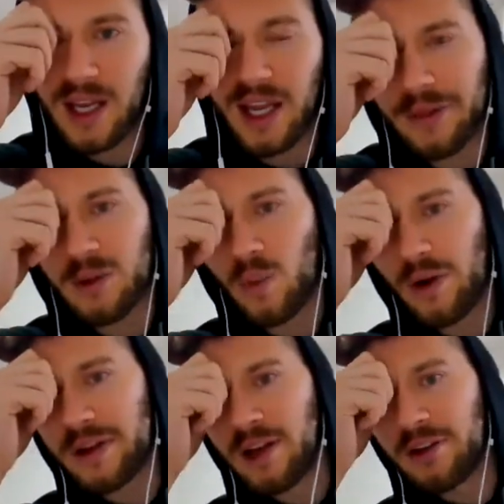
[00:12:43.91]
I think
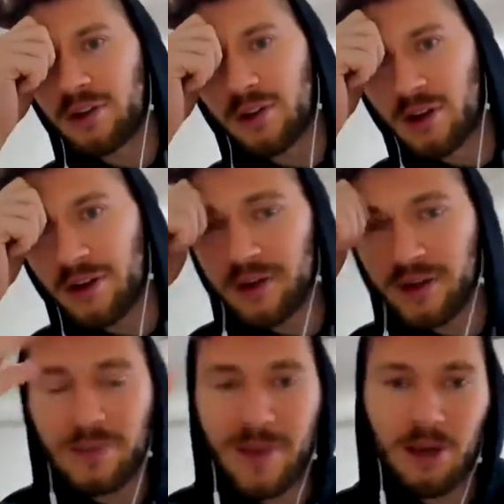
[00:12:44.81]
one
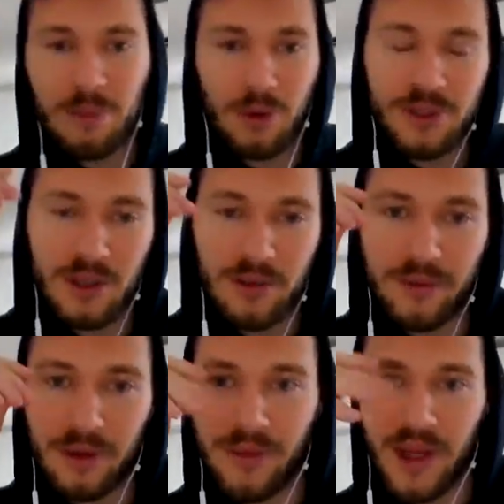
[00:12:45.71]
underestimated portion
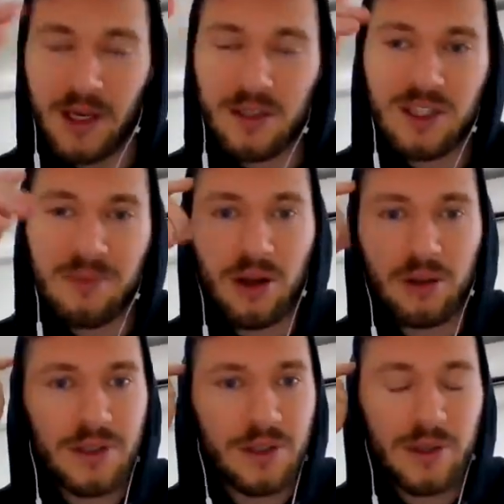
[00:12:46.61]
of that agency model
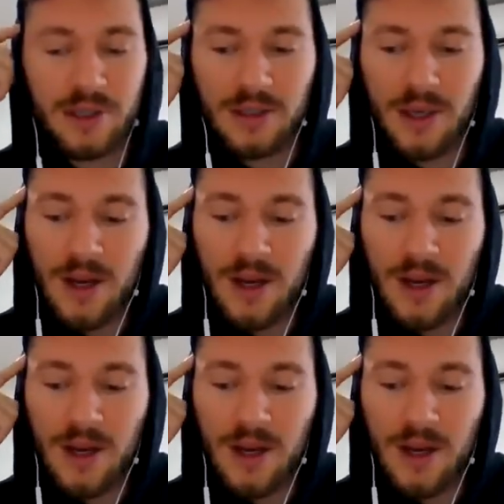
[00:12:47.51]
too is